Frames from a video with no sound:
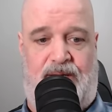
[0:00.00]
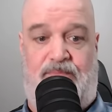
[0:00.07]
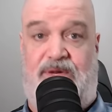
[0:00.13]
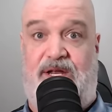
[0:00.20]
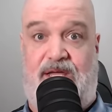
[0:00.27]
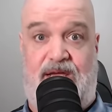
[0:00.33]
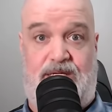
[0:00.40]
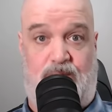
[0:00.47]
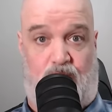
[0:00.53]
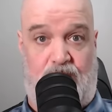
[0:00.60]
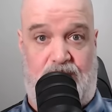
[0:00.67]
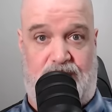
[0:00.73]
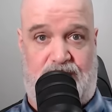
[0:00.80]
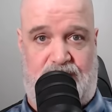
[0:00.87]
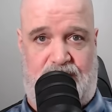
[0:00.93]
But it gets
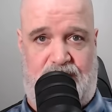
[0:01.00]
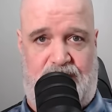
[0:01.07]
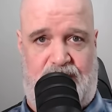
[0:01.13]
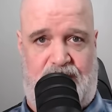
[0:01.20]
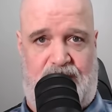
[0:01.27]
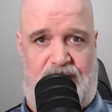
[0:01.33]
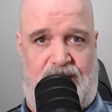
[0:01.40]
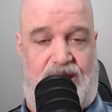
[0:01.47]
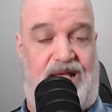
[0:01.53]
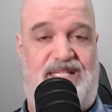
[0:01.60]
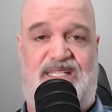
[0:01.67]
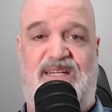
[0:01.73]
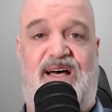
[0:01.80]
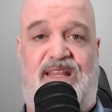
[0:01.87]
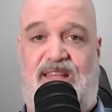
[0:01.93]
worse.
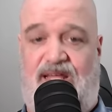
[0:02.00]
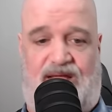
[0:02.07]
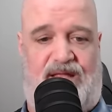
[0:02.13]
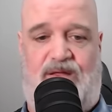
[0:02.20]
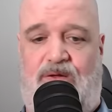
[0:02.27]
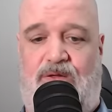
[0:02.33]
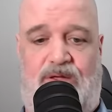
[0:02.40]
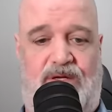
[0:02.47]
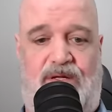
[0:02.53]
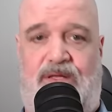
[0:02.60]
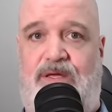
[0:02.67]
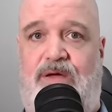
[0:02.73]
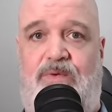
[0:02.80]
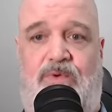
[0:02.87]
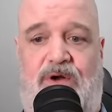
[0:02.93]
That's nothing. You
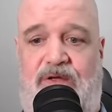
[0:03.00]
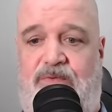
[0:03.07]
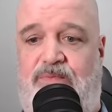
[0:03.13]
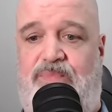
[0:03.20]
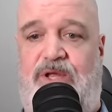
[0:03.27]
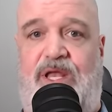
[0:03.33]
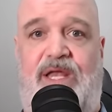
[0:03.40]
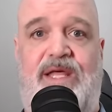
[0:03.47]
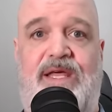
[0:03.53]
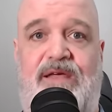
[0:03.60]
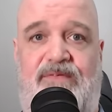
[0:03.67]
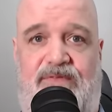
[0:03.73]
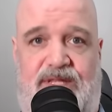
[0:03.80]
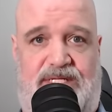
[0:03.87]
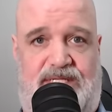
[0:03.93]
won't even
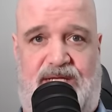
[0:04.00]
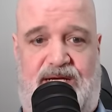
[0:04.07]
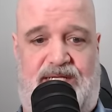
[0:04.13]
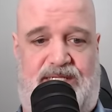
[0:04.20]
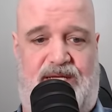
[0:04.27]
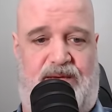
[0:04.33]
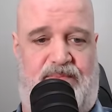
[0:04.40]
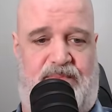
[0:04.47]
believe this next step.